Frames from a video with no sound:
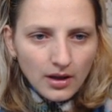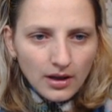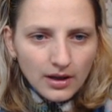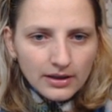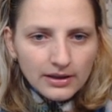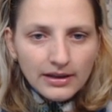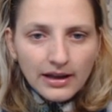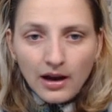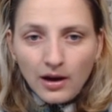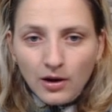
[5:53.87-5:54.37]

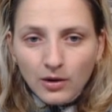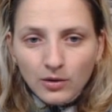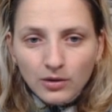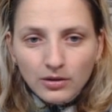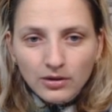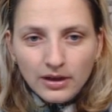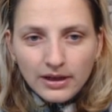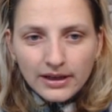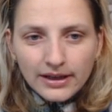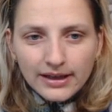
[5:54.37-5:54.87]
Now,
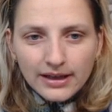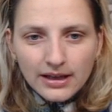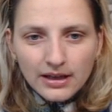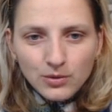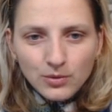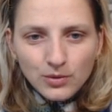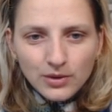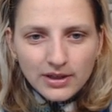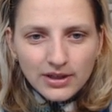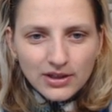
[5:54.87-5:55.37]

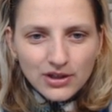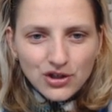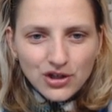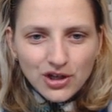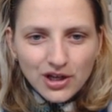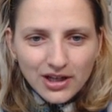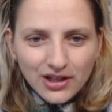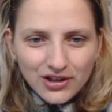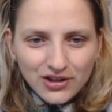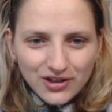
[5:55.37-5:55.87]
again, we can
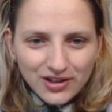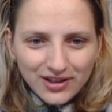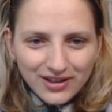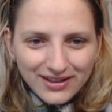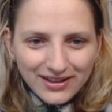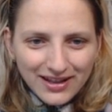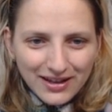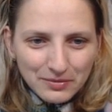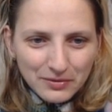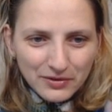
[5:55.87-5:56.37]
change
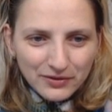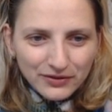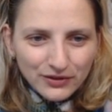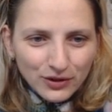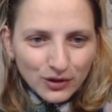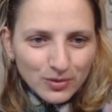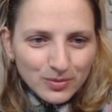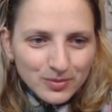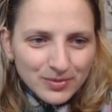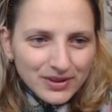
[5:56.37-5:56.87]
the name of the
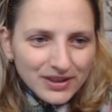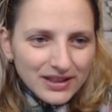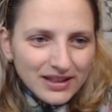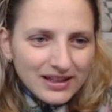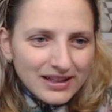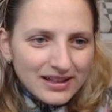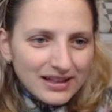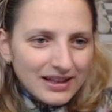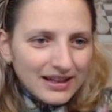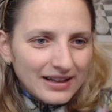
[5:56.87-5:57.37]

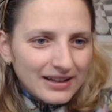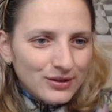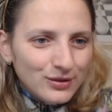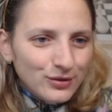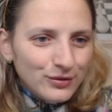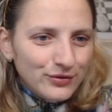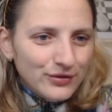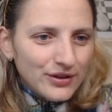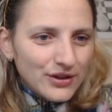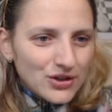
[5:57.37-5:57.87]
opening like to
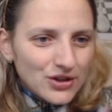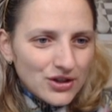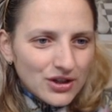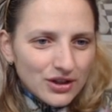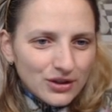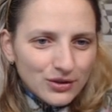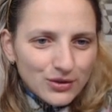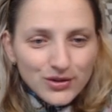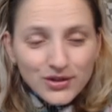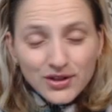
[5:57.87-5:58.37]

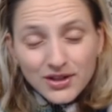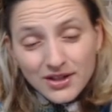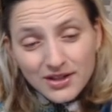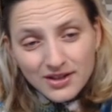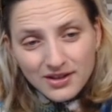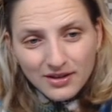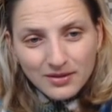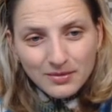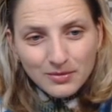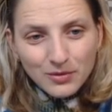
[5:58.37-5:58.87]
fianchetto
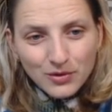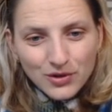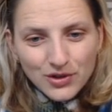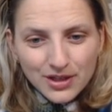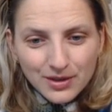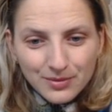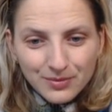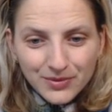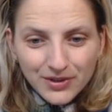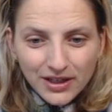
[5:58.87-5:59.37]
system or
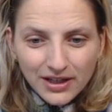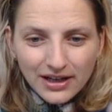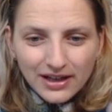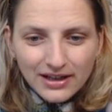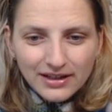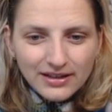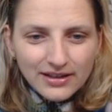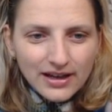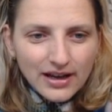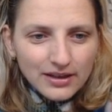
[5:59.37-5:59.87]
something
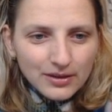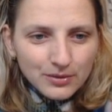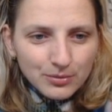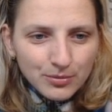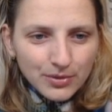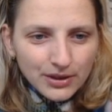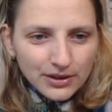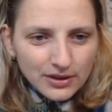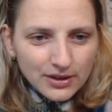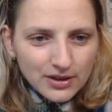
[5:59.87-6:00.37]
like that,
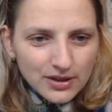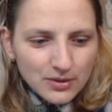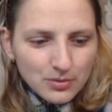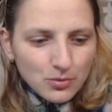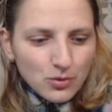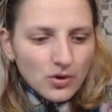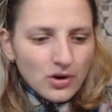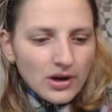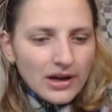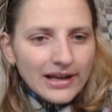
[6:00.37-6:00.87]
but it's
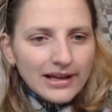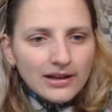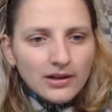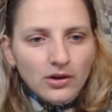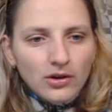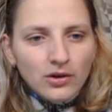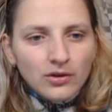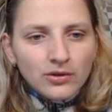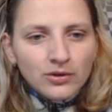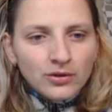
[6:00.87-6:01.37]
more like
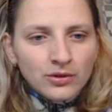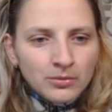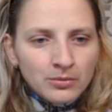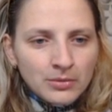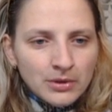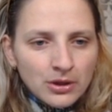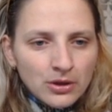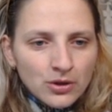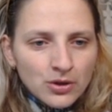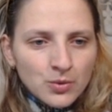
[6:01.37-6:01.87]
London,
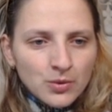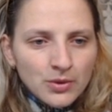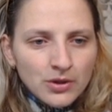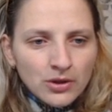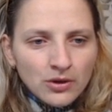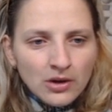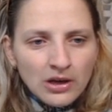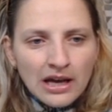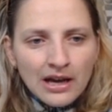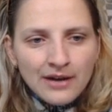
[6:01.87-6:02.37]
because we
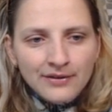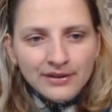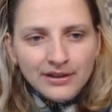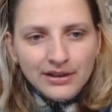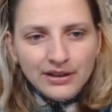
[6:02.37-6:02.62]
don't have a